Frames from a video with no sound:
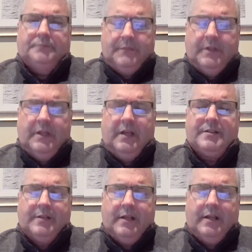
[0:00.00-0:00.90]

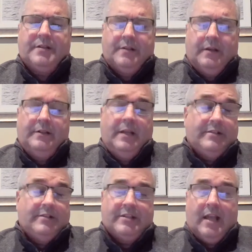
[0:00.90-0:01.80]
Yes, yes,
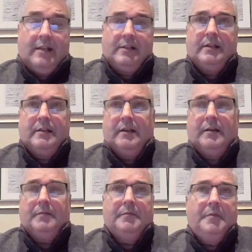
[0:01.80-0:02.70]
yes, exactly.
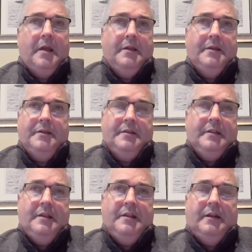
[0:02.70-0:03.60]
Um,
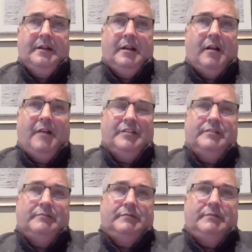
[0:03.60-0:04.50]
it
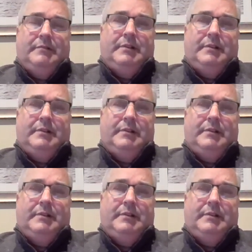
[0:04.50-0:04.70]
often